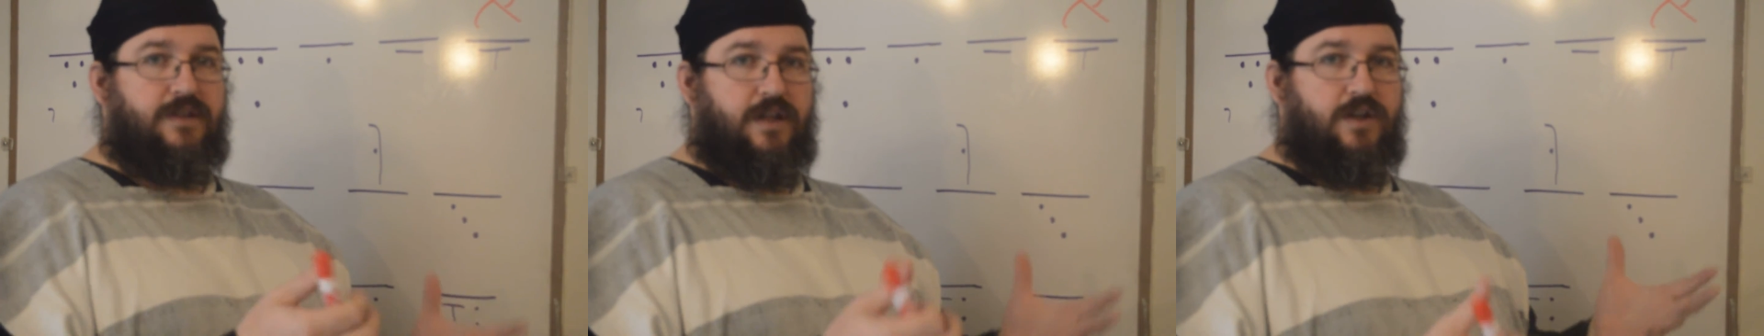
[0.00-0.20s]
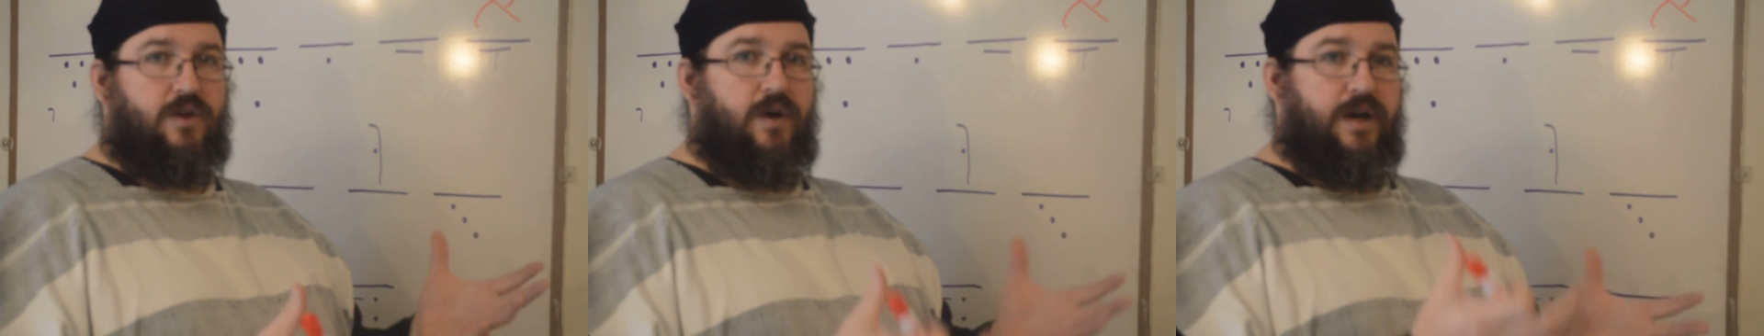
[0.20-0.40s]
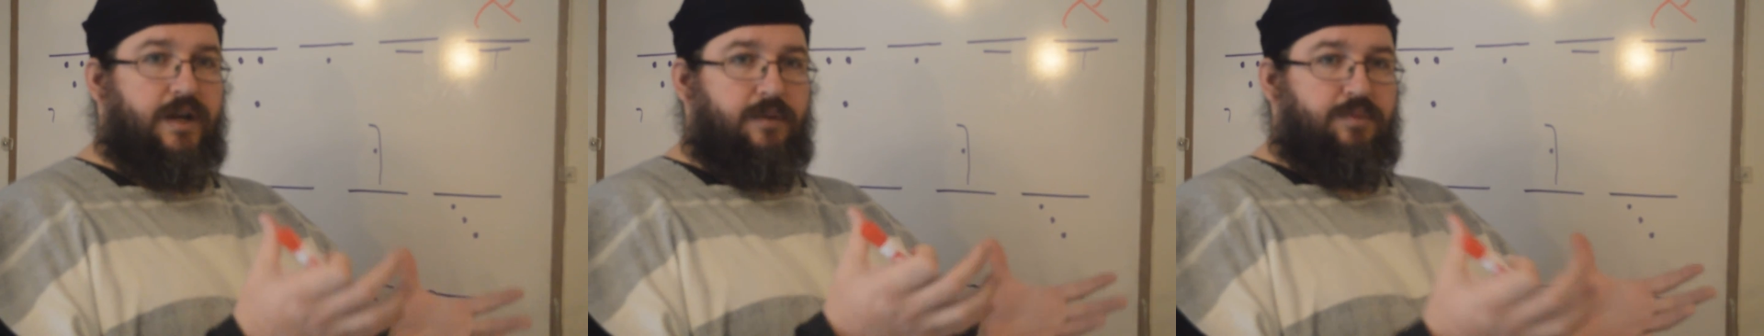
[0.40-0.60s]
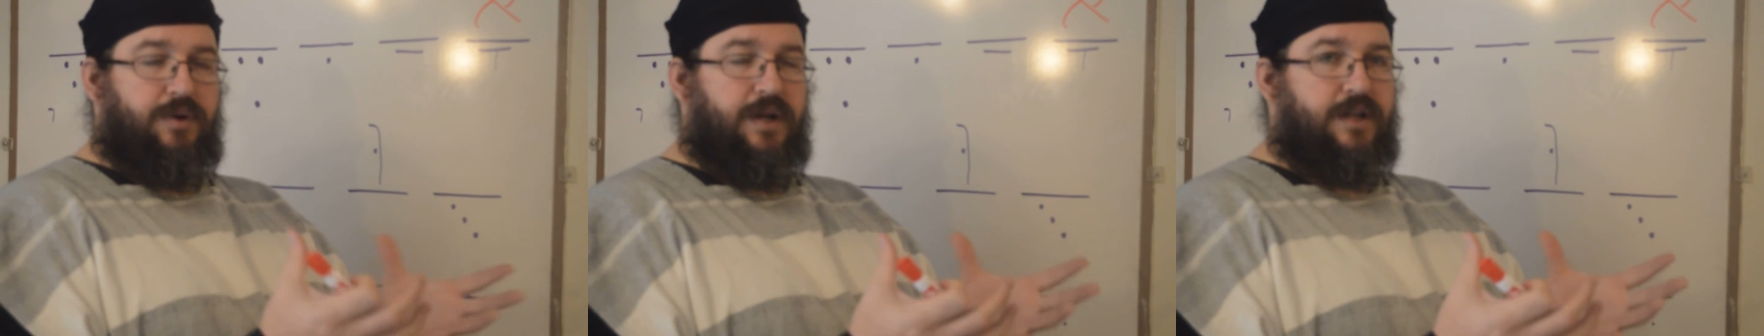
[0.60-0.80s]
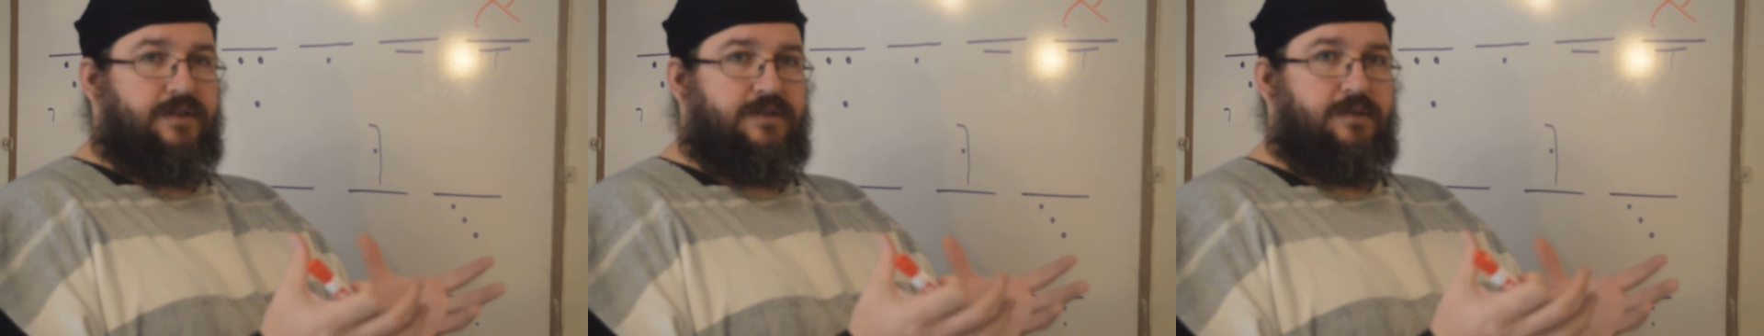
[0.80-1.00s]
they know how to
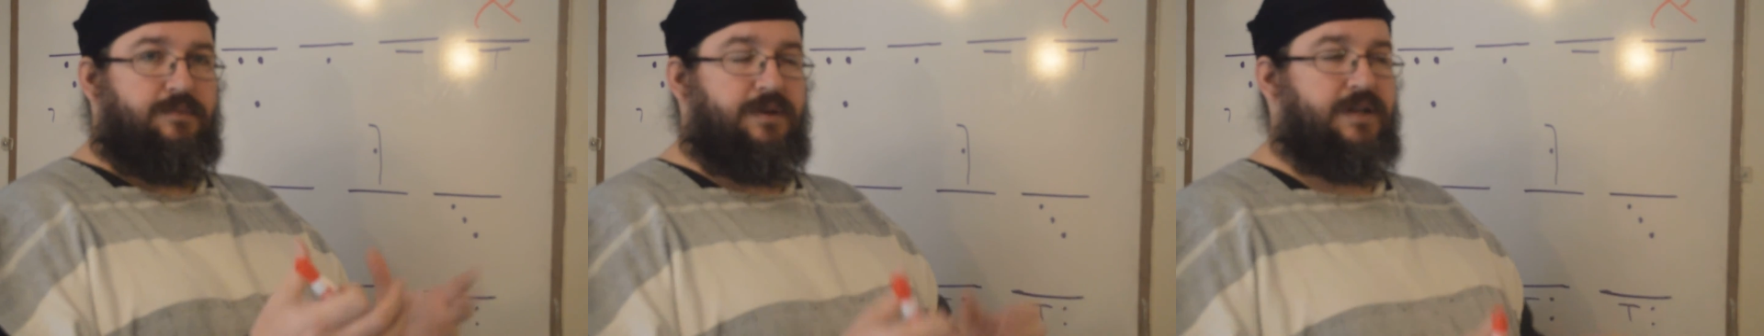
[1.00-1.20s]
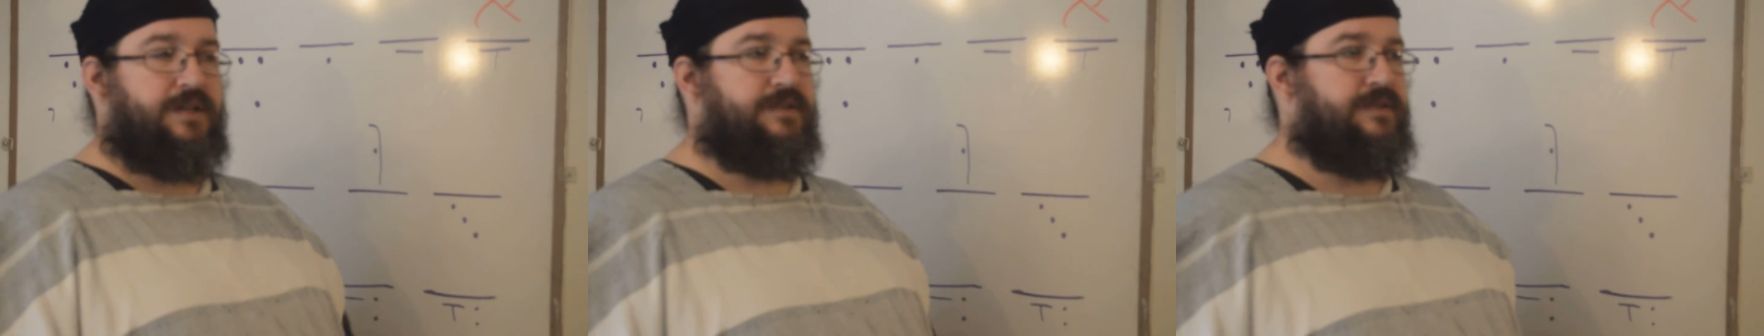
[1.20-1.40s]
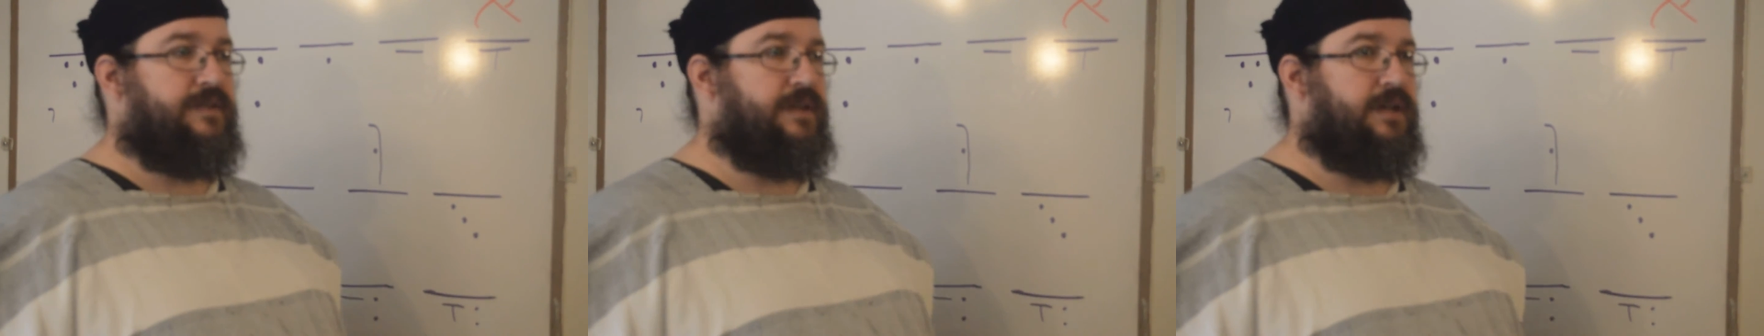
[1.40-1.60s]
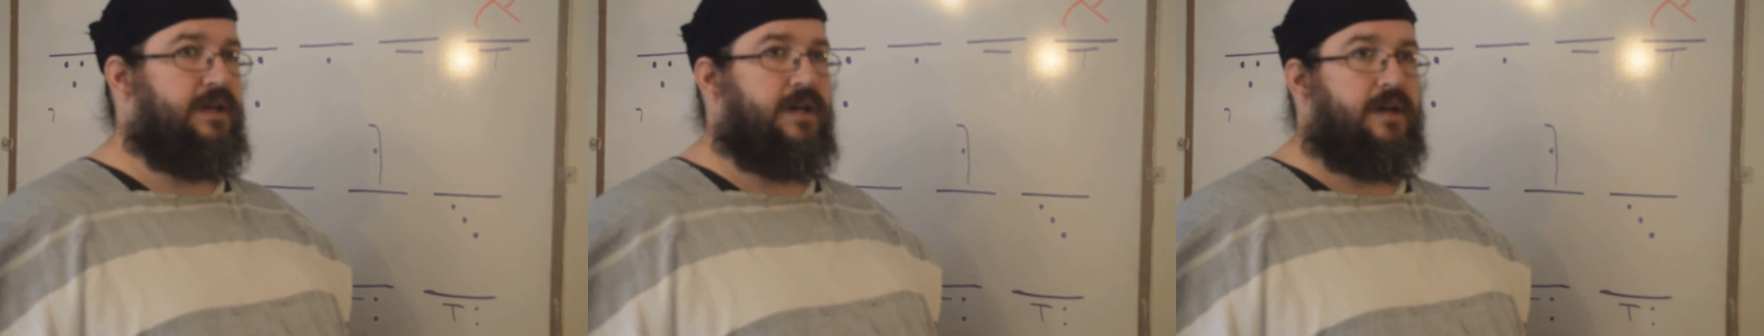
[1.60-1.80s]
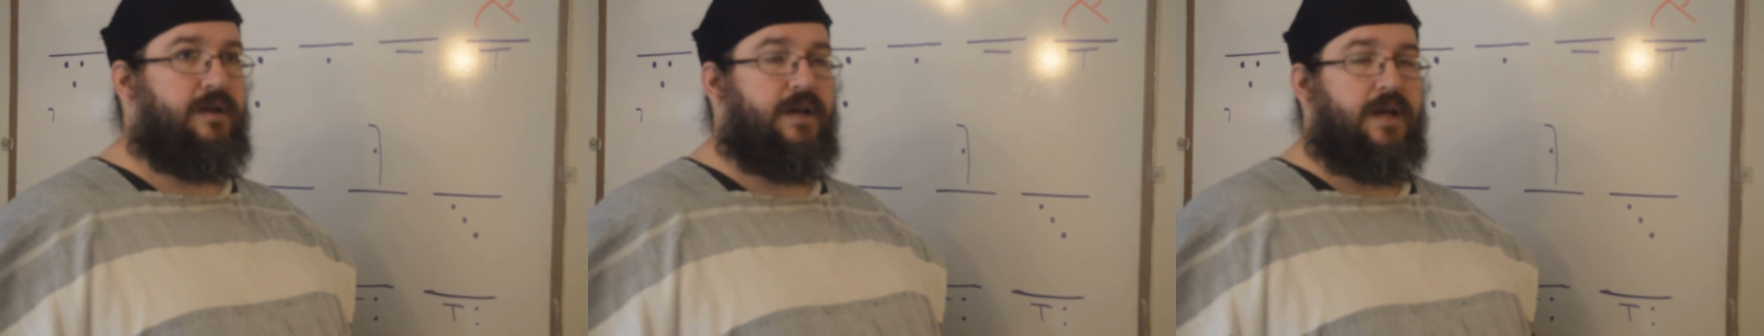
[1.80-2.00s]
pronounce it because of
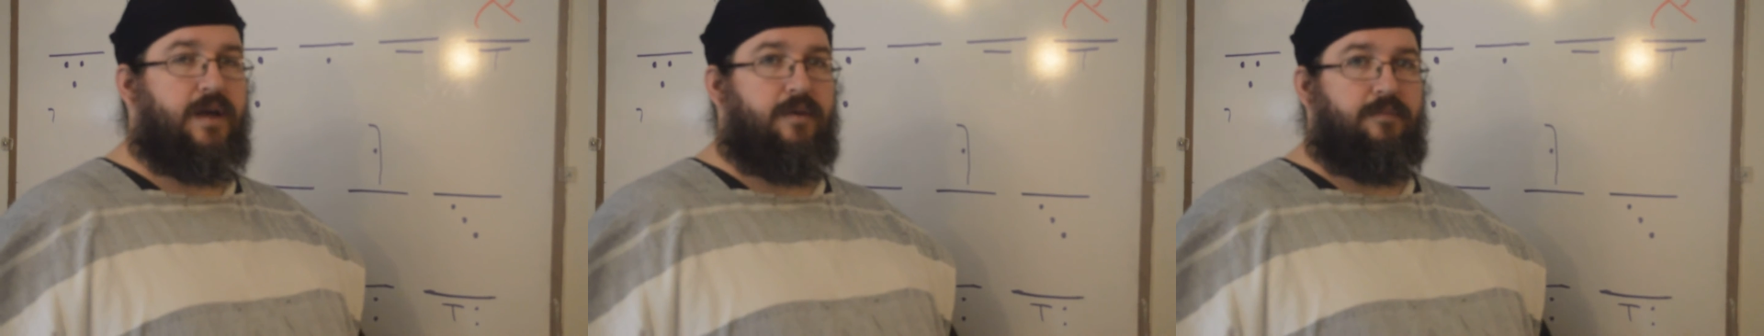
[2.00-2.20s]
the